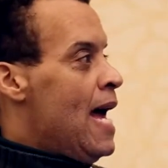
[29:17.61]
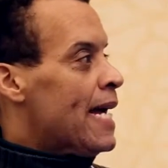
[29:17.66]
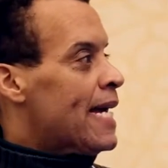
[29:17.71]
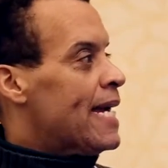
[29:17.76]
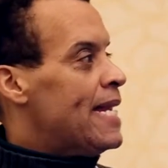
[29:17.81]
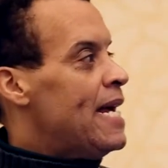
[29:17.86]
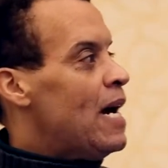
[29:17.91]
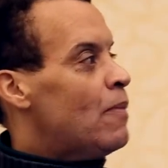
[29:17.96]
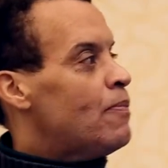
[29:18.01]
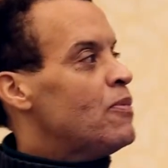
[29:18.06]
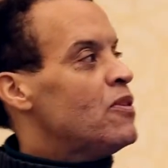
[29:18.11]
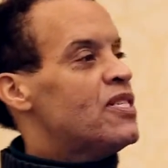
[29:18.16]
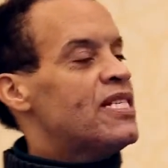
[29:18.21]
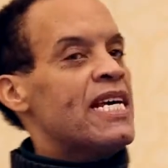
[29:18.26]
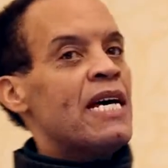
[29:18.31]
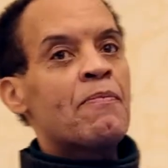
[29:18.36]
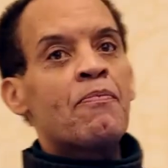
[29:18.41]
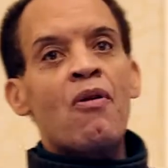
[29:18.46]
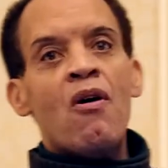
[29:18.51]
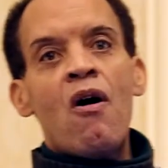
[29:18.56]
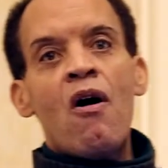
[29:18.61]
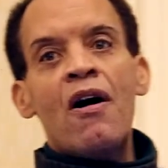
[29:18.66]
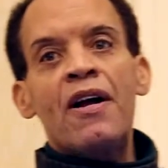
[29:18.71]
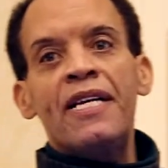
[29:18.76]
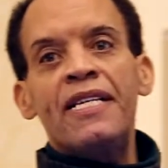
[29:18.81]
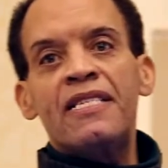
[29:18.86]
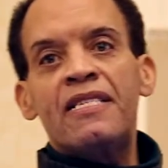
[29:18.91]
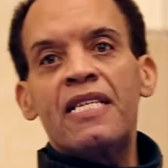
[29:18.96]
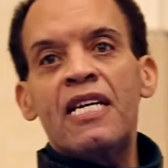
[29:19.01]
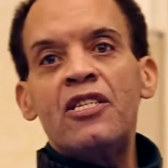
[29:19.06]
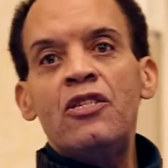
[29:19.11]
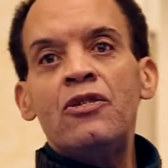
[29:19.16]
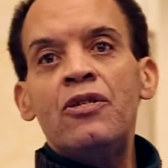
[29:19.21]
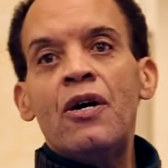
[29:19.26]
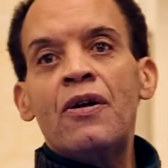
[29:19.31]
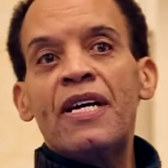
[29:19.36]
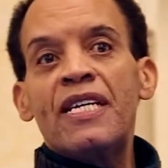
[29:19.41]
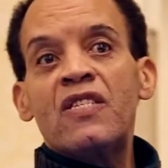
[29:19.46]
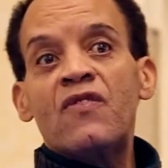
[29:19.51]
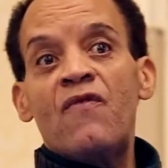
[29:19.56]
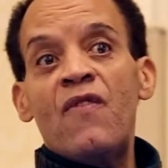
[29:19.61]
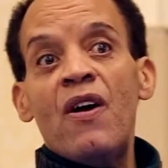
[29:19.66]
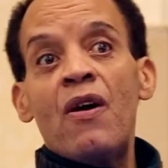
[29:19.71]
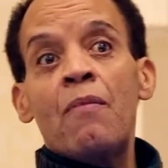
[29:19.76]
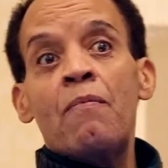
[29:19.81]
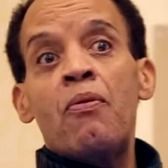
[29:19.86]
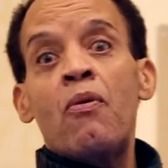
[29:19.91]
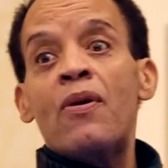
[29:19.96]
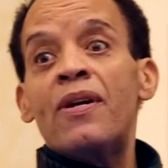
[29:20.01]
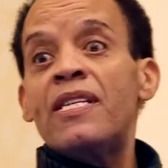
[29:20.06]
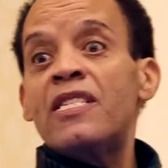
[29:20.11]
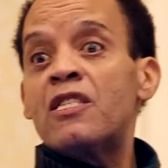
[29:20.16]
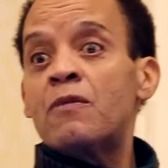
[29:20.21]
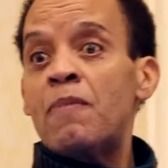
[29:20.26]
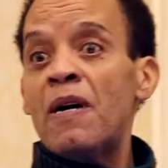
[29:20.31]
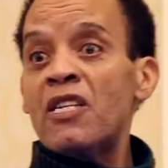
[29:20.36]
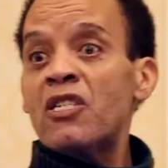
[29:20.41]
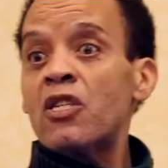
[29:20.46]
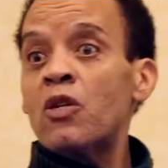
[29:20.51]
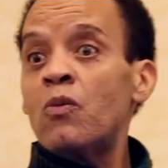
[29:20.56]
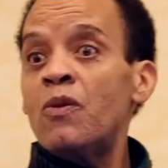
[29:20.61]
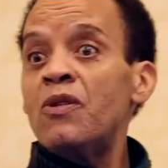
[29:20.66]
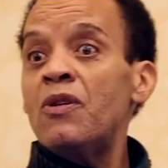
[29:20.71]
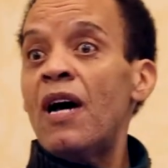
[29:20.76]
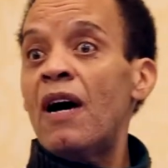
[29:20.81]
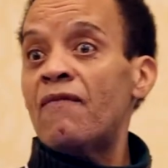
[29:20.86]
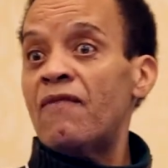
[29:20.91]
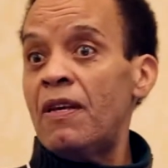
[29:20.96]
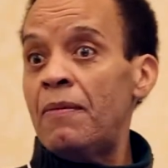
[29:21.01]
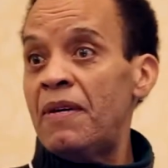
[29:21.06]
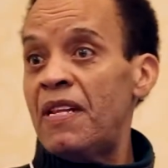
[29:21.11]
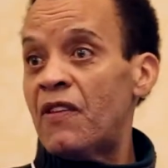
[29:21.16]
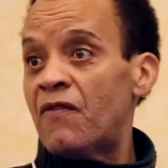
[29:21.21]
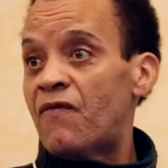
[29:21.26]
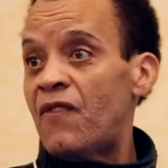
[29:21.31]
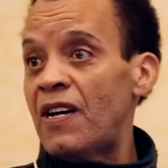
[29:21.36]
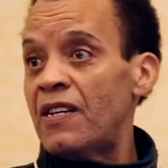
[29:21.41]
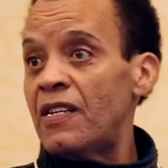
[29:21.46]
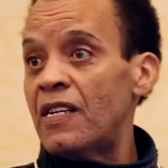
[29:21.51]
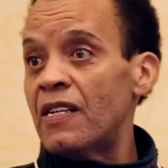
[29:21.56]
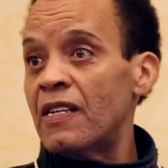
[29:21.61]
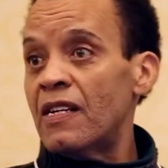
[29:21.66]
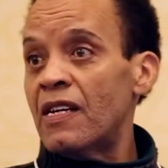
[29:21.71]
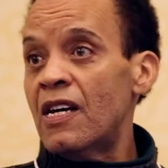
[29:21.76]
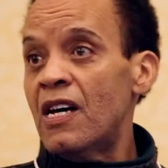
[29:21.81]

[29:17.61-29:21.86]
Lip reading: Can help you set priorities. Now, that's very important, especially when you have limited funding.